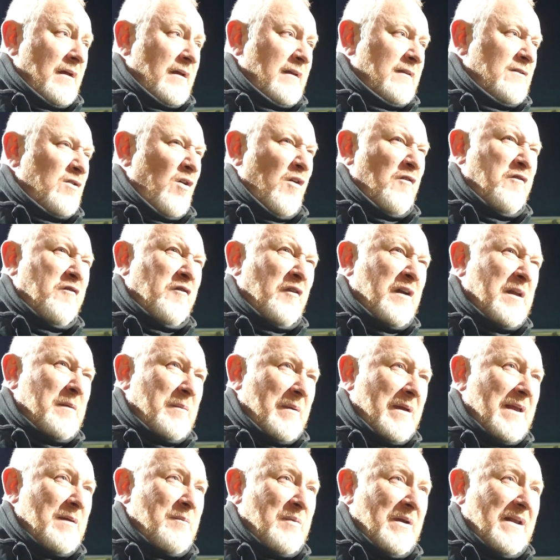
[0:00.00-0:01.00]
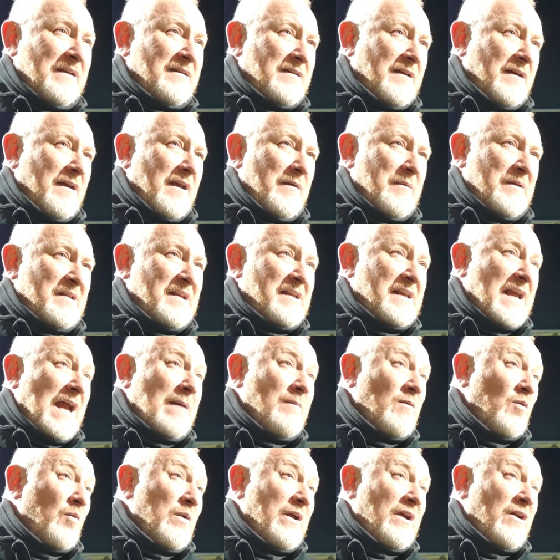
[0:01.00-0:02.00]
it's not a freebie, but it's a, it's a
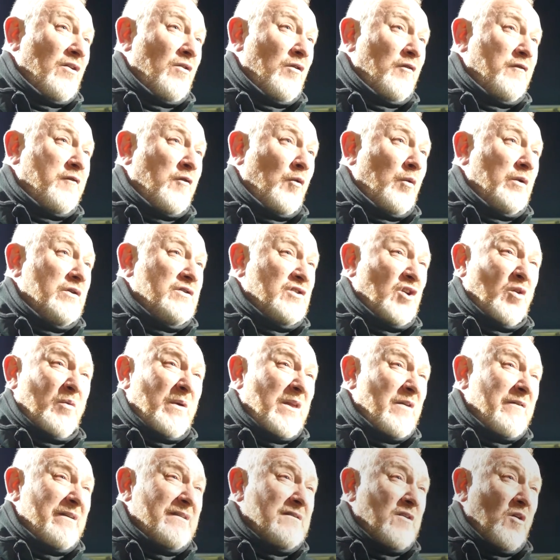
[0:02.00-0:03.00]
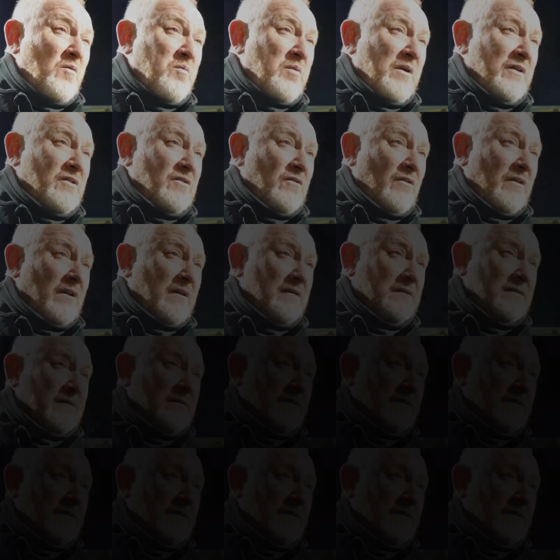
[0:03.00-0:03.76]
game that we can look forward to where there is no pressure on us.